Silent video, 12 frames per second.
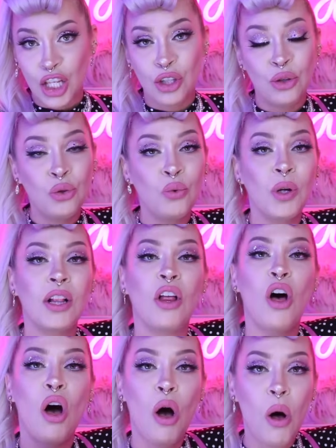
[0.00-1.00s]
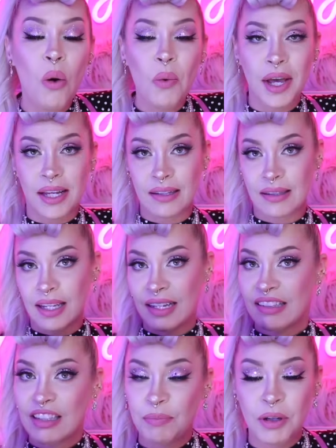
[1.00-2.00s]
you will always
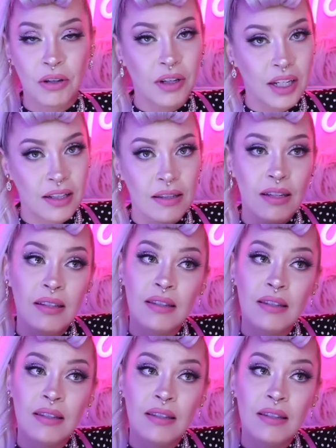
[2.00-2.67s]
experience